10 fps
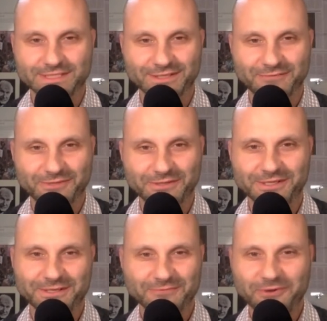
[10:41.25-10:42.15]
Like, what,
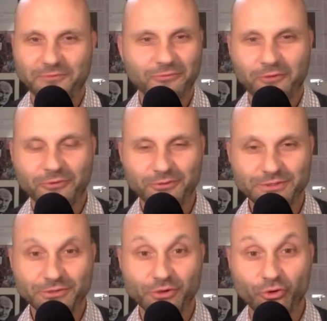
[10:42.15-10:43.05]
what, what are we
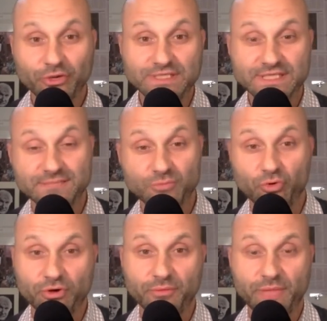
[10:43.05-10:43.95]
doing? Or is this
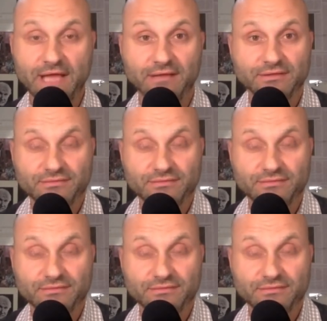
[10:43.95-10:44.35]
more about